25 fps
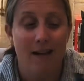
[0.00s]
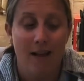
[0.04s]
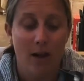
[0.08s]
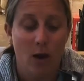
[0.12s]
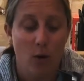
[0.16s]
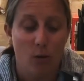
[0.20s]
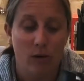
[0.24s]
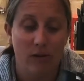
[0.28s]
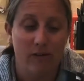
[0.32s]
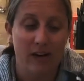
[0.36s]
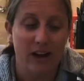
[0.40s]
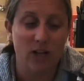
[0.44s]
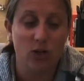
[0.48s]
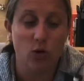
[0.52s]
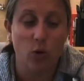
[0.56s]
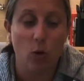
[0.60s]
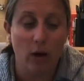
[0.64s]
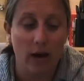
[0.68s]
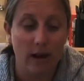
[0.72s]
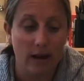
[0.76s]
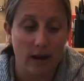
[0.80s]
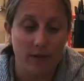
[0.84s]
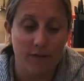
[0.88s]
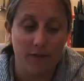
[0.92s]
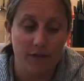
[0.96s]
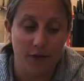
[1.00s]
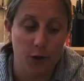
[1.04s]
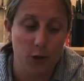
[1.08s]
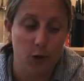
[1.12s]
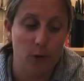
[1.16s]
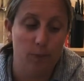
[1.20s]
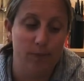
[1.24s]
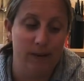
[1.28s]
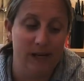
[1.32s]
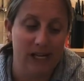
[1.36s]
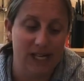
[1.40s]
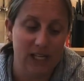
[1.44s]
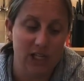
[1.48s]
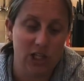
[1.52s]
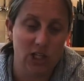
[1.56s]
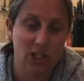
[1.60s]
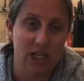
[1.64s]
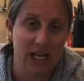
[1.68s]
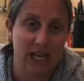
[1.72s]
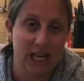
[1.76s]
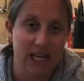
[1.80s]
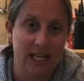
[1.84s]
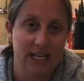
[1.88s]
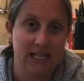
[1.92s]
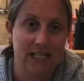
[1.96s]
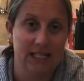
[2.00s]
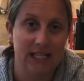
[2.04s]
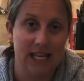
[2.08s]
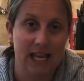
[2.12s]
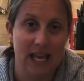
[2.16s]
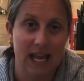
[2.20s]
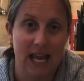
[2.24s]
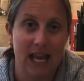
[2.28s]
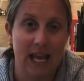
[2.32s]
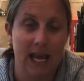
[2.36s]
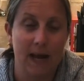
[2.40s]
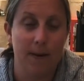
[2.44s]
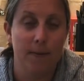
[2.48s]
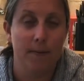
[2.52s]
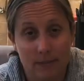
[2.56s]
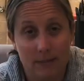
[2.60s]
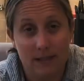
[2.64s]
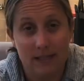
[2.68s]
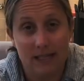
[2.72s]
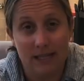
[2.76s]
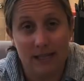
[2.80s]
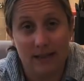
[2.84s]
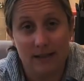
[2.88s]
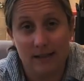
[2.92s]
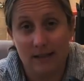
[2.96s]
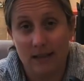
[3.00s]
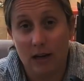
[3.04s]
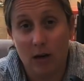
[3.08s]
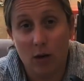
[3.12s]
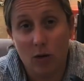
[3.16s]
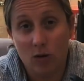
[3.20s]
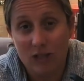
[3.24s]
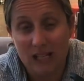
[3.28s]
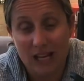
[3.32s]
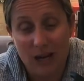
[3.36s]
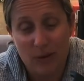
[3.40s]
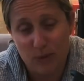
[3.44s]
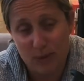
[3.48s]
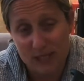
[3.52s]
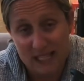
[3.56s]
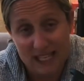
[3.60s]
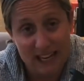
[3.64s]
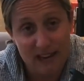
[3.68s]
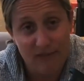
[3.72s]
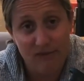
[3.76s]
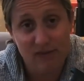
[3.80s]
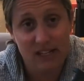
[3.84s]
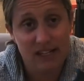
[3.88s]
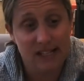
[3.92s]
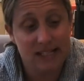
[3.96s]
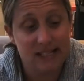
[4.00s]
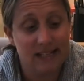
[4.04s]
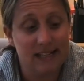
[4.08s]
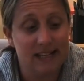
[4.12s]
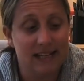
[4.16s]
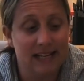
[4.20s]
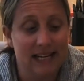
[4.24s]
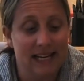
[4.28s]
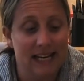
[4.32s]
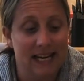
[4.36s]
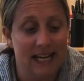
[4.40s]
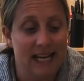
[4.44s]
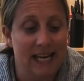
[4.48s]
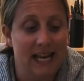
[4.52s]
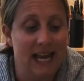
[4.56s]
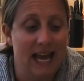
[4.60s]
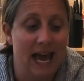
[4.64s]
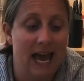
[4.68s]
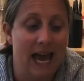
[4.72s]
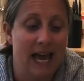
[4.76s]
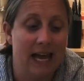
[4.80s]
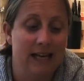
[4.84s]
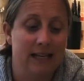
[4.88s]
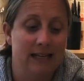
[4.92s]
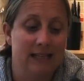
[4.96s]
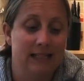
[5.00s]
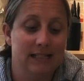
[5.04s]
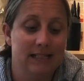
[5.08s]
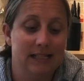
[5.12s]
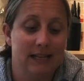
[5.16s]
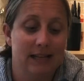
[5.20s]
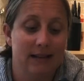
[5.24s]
We've had quite a few beach days here since the lockdown was lifted slightly, and